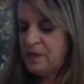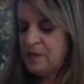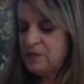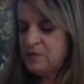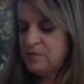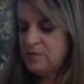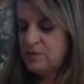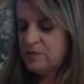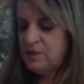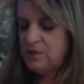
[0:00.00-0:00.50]

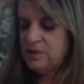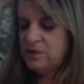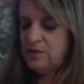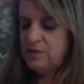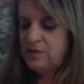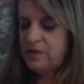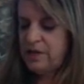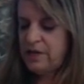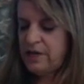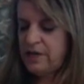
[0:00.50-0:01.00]
So I'm going to
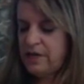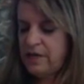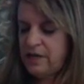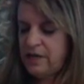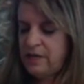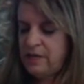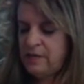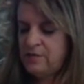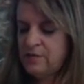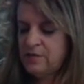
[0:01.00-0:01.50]
do
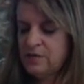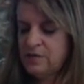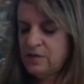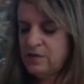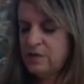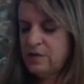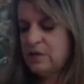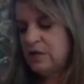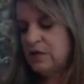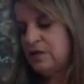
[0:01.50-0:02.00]
that. I'm just
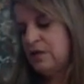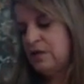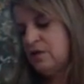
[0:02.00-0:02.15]
going to